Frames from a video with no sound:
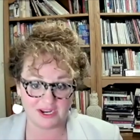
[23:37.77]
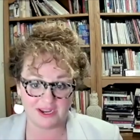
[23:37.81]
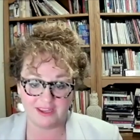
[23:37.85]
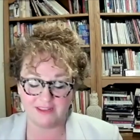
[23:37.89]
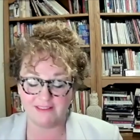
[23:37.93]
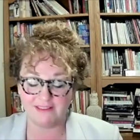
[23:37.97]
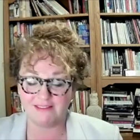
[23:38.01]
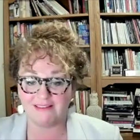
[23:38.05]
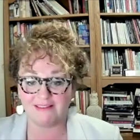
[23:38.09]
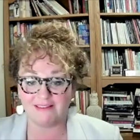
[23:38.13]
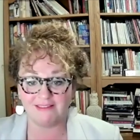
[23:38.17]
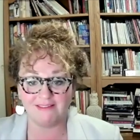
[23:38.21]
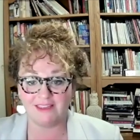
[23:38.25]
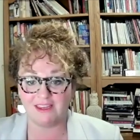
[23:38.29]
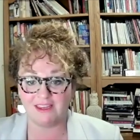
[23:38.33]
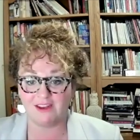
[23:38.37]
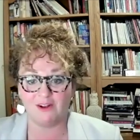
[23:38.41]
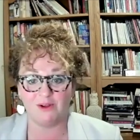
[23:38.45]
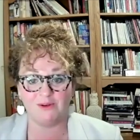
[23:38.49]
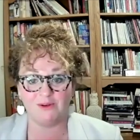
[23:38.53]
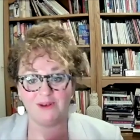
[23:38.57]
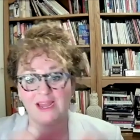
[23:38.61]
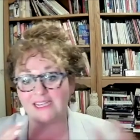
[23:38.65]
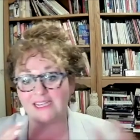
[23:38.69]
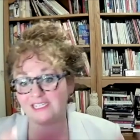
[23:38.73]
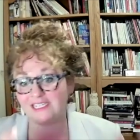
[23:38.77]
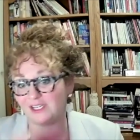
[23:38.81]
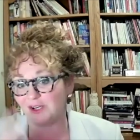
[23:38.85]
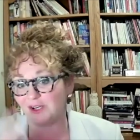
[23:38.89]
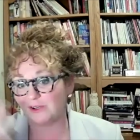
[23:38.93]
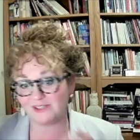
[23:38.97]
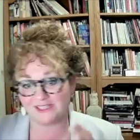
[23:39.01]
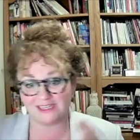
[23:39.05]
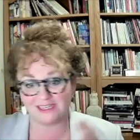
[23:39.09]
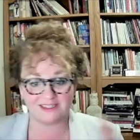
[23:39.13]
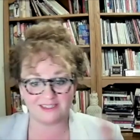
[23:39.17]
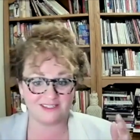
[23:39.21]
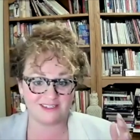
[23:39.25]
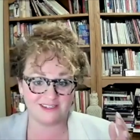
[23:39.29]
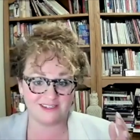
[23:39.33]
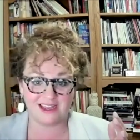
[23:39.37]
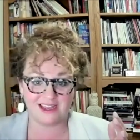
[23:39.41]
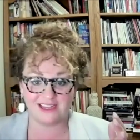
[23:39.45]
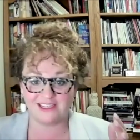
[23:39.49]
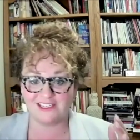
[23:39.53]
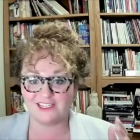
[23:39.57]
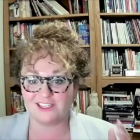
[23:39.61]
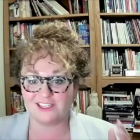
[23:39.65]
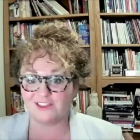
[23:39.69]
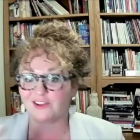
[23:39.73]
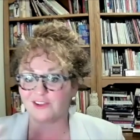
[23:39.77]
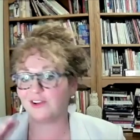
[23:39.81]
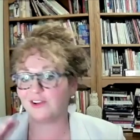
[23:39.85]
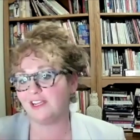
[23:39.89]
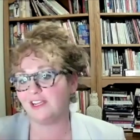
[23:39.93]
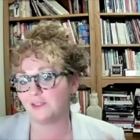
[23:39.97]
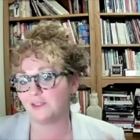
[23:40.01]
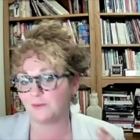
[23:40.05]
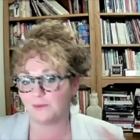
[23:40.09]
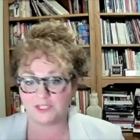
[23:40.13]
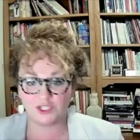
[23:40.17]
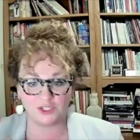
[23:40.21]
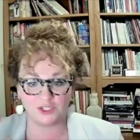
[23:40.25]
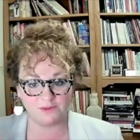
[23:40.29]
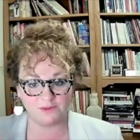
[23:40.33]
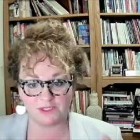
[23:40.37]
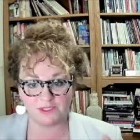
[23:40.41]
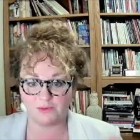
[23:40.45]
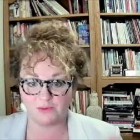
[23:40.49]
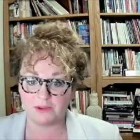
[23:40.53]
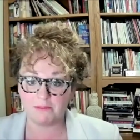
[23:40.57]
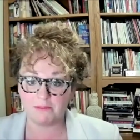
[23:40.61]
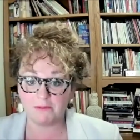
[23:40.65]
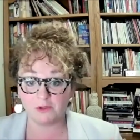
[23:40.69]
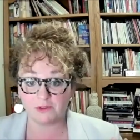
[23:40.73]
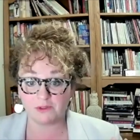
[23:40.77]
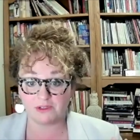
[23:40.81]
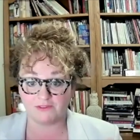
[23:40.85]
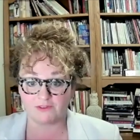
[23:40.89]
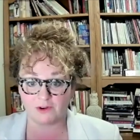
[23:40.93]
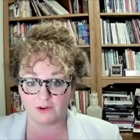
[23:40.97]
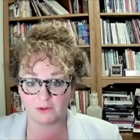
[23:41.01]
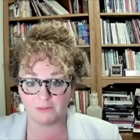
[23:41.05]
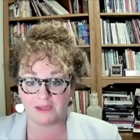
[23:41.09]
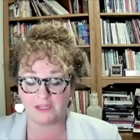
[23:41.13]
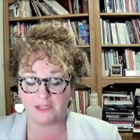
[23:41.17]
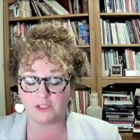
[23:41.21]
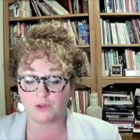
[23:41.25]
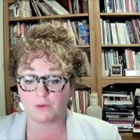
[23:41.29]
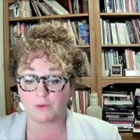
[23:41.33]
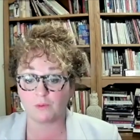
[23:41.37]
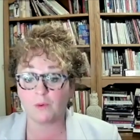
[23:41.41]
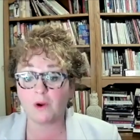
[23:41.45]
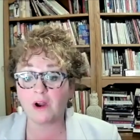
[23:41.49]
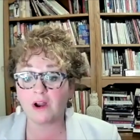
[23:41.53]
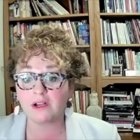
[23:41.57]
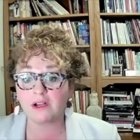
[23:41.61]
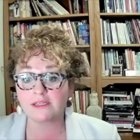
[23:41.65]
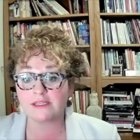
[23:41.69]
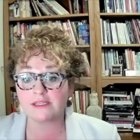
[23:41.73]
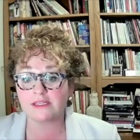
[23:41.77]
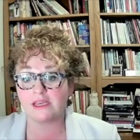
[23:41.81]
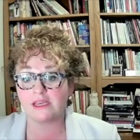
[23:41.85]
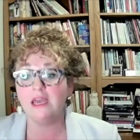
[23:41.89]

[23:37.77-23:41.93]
and 1906 to 1930 is when she was doing most of her major works.